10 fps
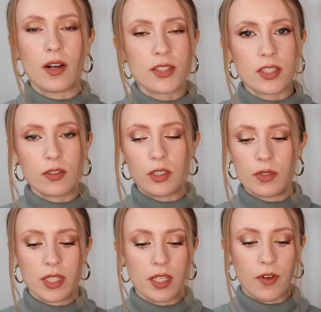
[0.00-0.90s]
I'll still
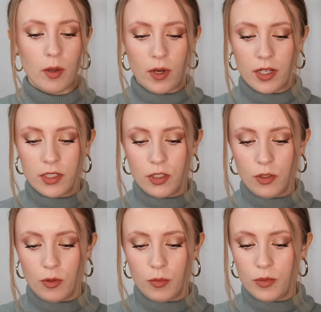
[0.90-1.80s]
use it if I want
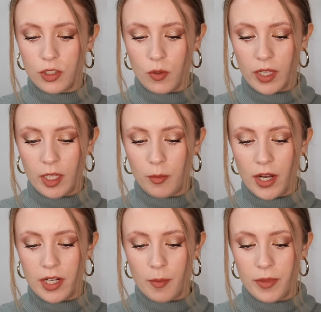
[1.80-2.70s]
to just quickly
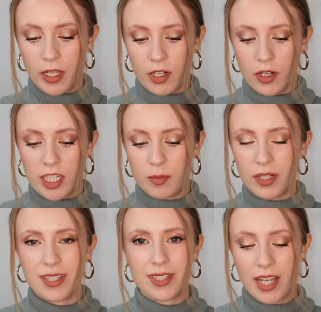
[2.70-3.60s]
brighten up the under eyes, but
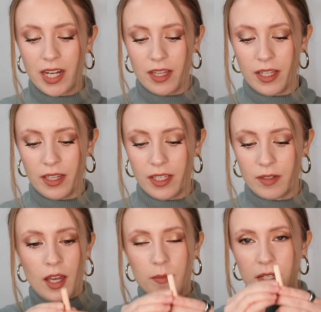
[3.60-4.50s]
it is the kind of thing
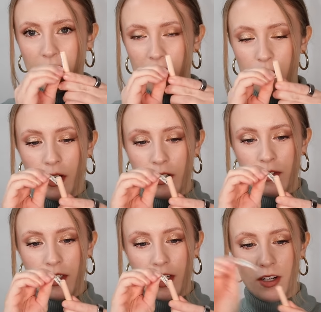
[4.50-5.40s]
like I'm taking this
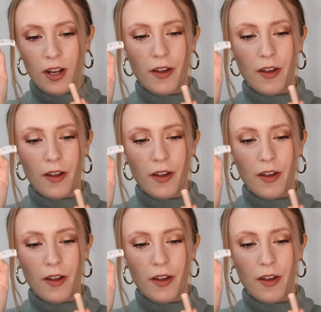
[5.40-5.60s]
barcode sticker